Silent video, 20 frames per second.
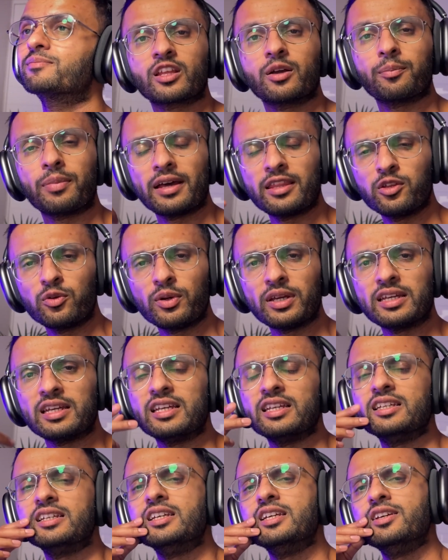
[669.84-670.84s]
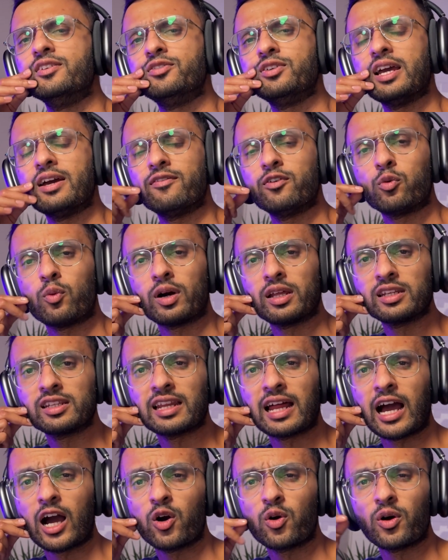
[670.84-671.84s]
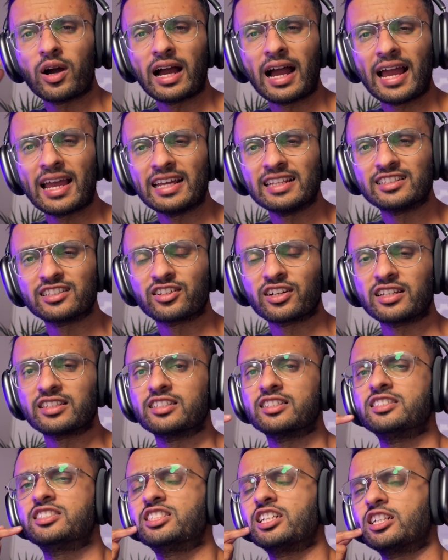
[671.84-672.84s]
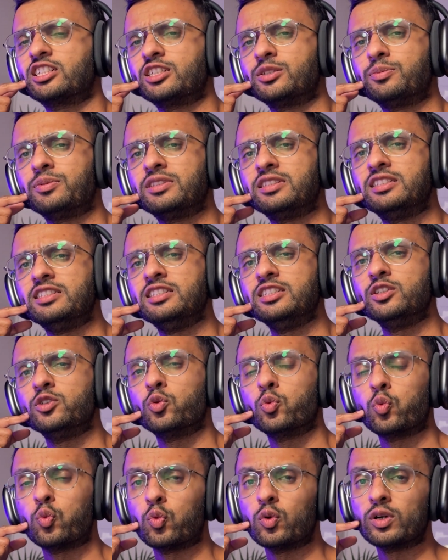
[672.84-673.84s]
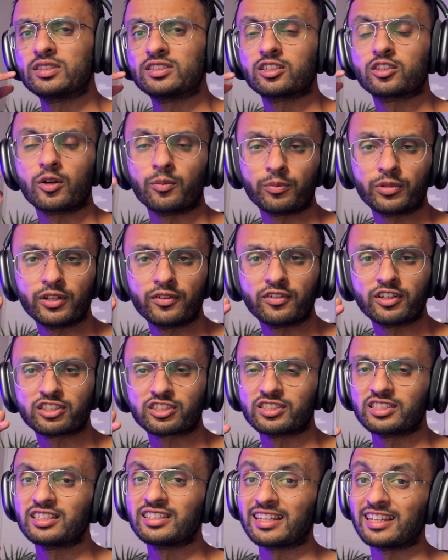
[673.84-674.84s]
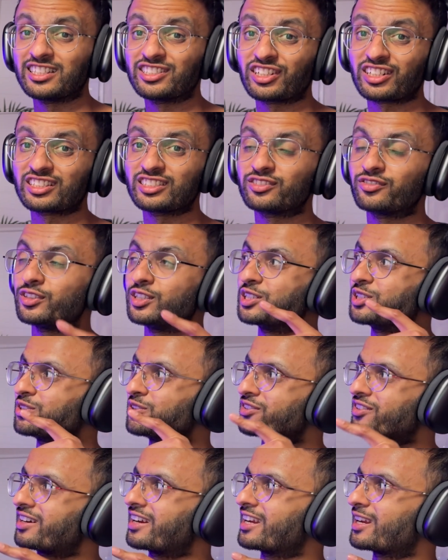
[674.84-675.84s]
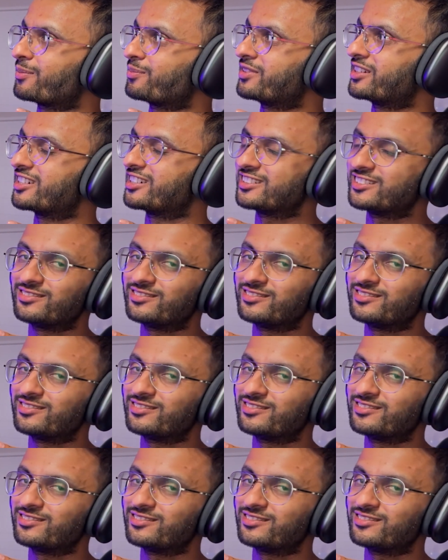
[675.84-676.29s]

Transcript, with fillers: By the way, if you ever wondered how I integrated ChatGPT with computer vision, then check this video right up here.